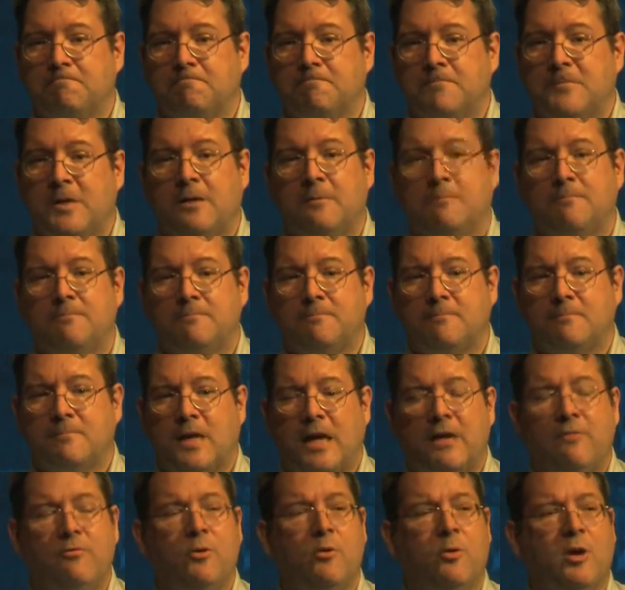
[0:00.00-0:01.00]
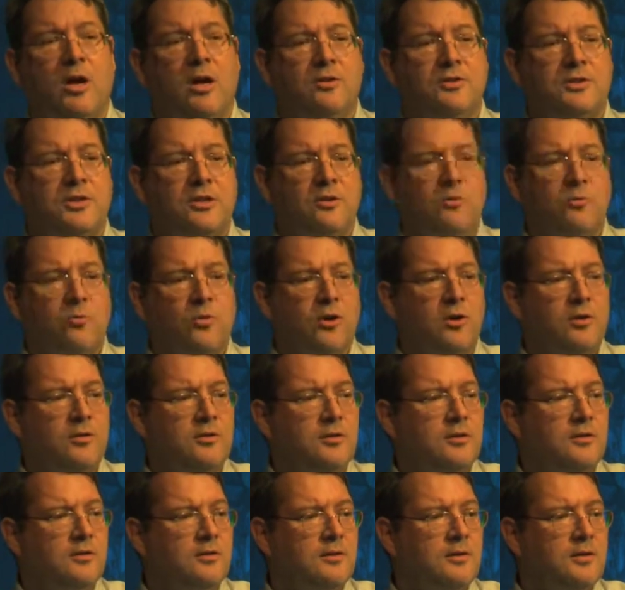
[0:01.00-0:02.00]
No. Everywhere else in the world.
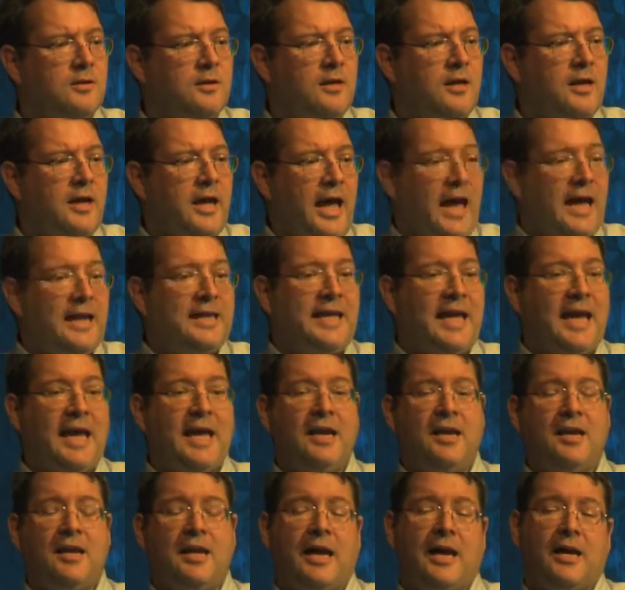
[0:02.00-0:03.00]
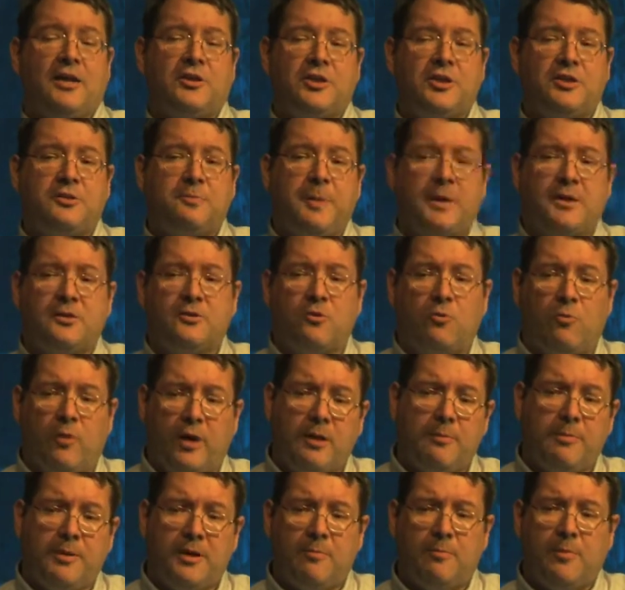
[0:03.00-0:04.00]
And Canada actually spends
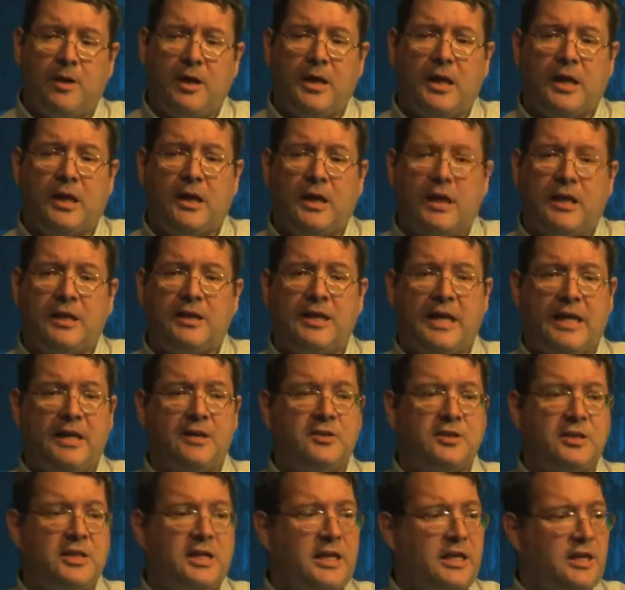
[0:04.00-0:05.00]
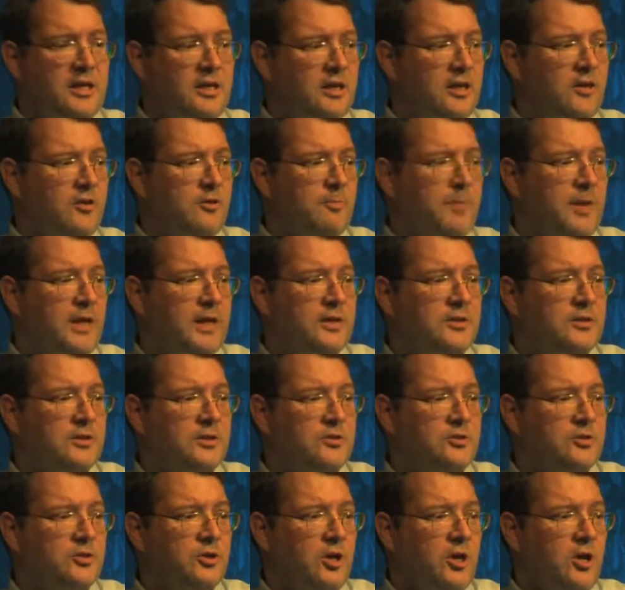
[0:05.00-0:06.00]
quite a bit of money in Tanzania and other
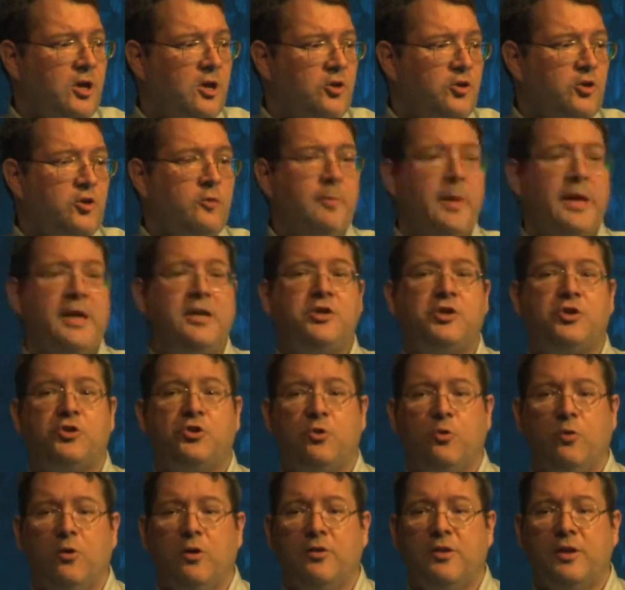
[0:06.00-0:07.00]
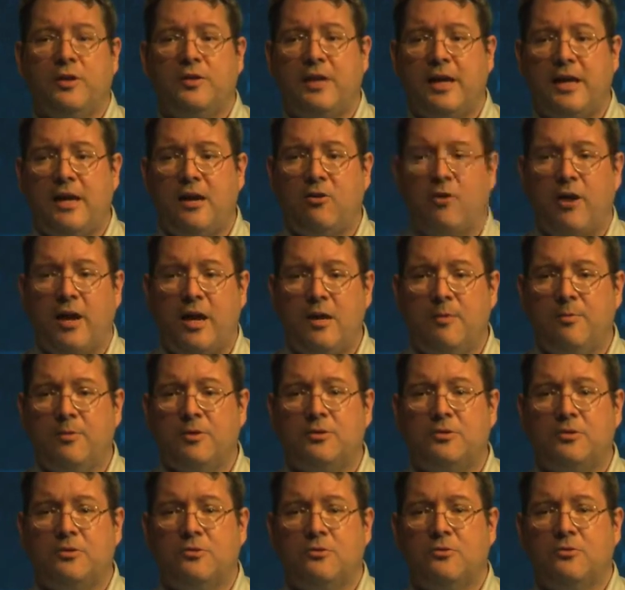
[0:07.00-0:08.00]
places to make sure that they are able
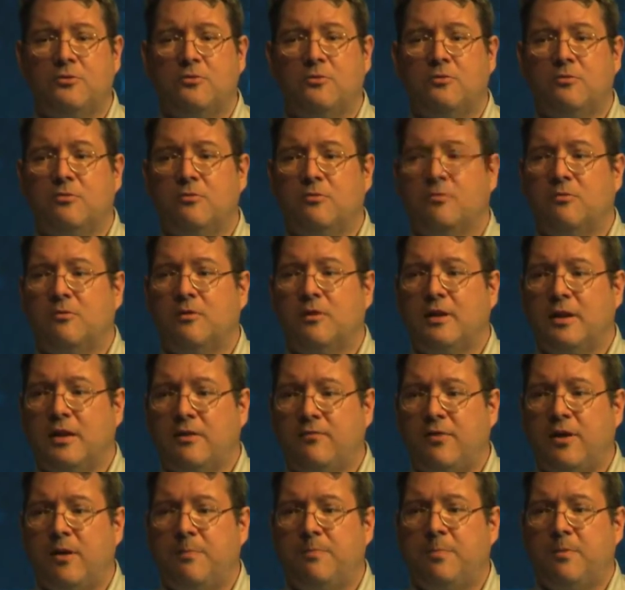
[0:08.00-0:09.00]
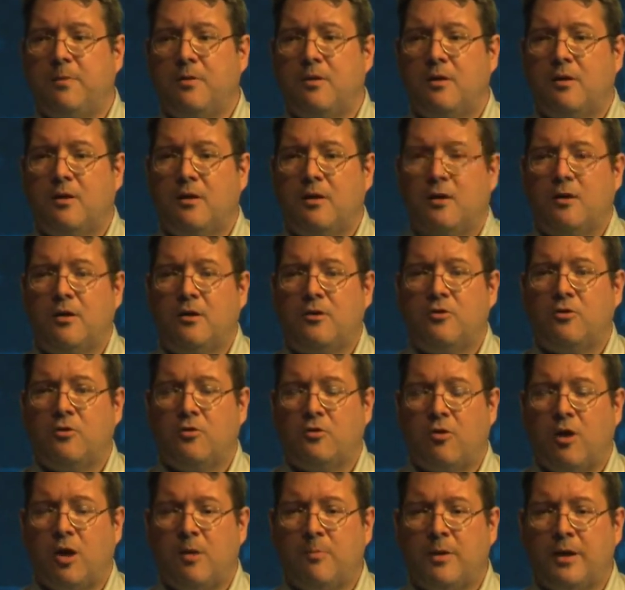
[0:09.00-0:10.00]
to live up to
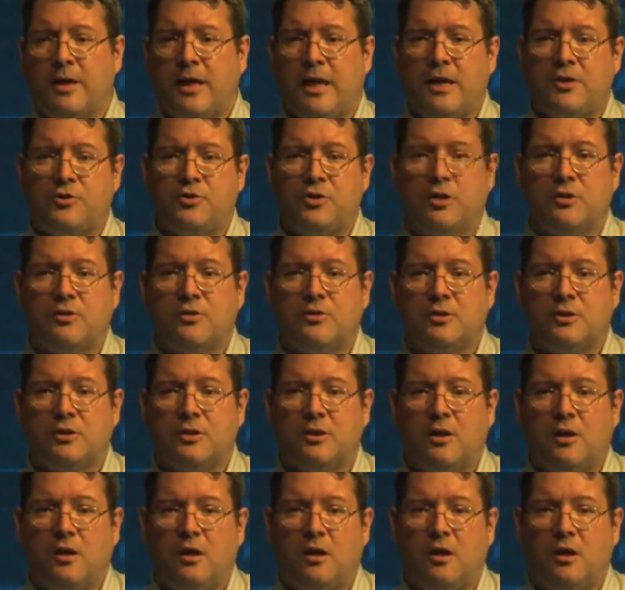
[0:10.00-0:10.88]
their obligations